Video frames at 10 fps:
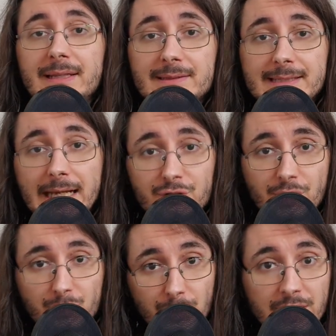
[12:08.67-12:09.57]

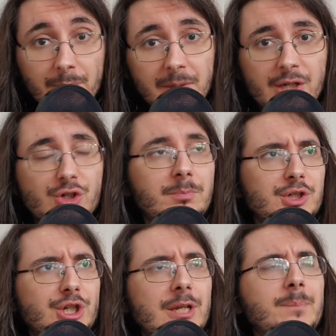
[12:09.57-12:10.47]
intelligent recombination
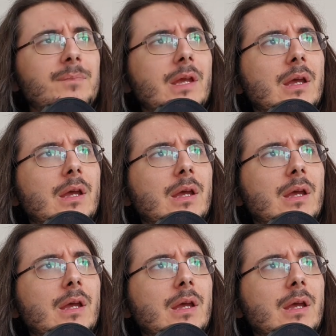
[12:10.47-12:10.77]
machine,